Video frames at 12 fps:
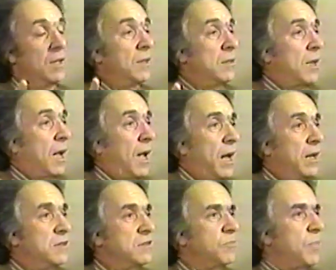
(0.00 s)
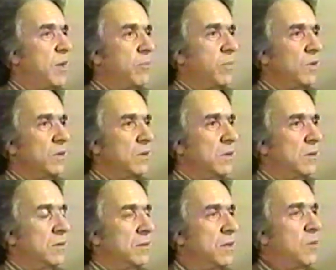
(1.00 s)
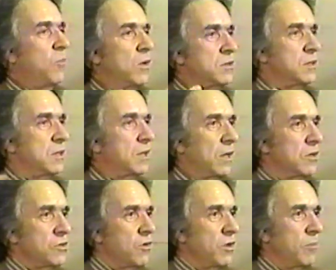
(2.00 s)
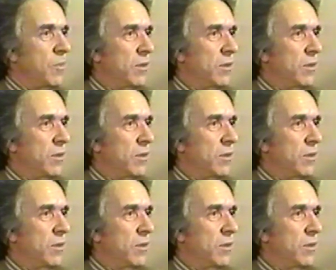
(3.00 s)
the kinds of people that he wants to tell a story about.